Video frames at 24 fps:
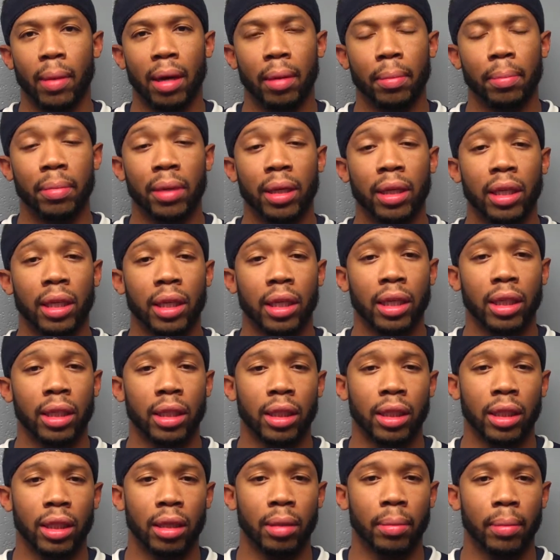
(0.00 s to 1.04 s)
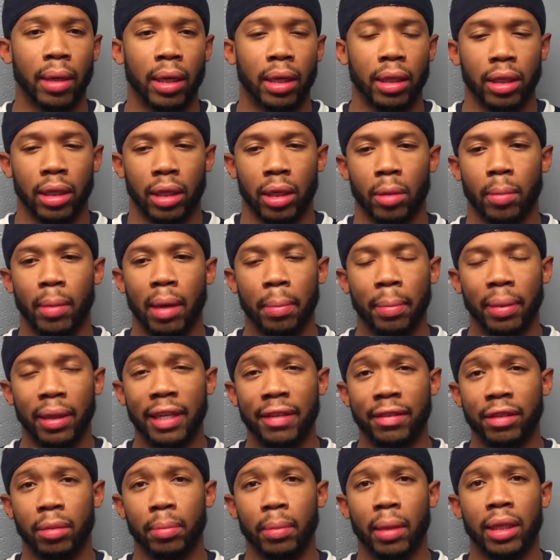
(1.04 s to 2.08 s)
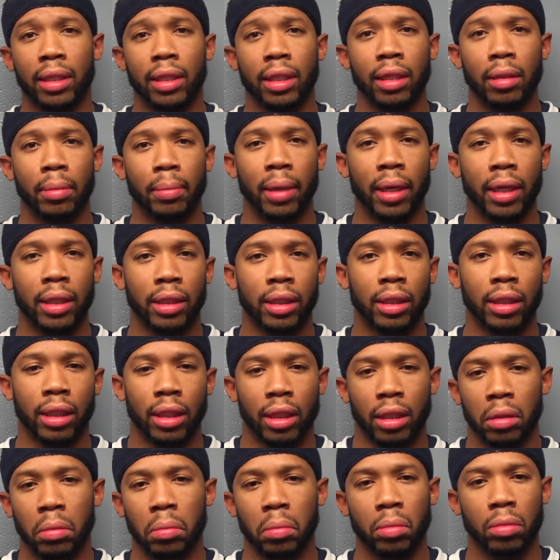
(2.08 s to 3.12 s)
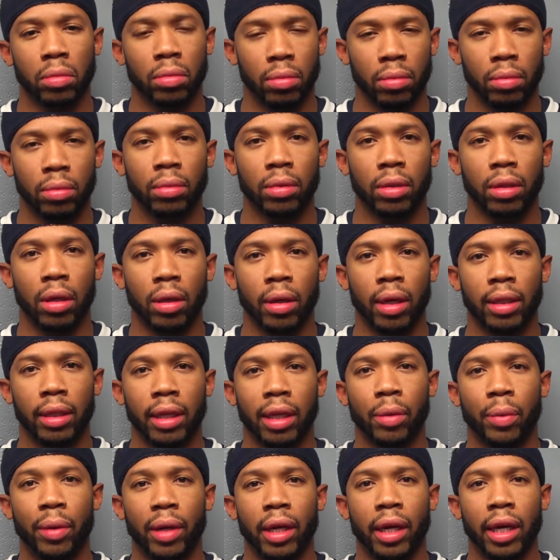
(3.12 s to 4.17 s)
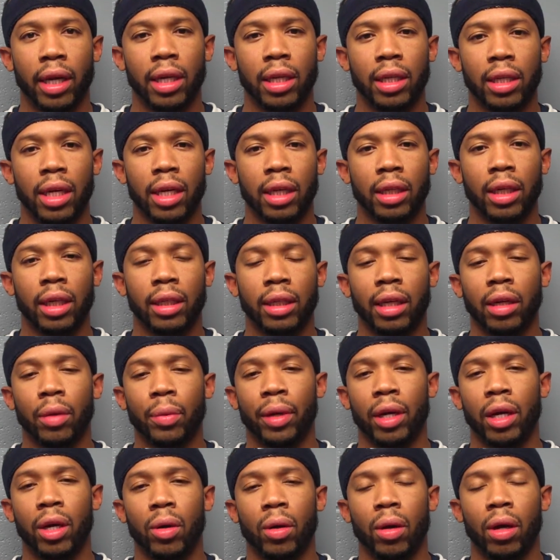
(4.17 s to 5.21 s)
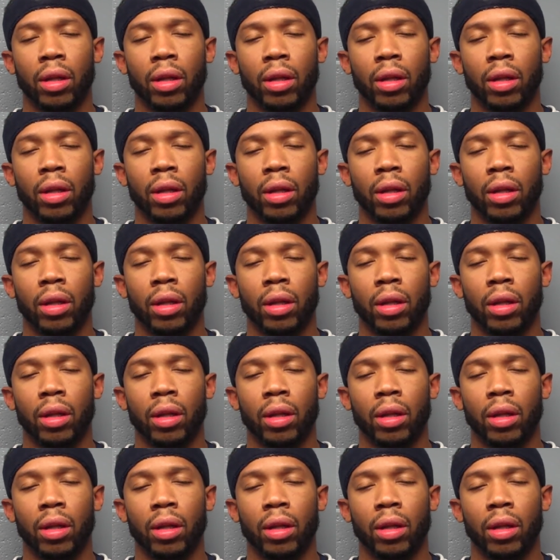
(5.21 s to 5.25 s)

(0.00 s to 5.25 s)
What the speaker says: my ability and my, you know, my beliefs on my teammates, you know, I think we can get it done. I think we can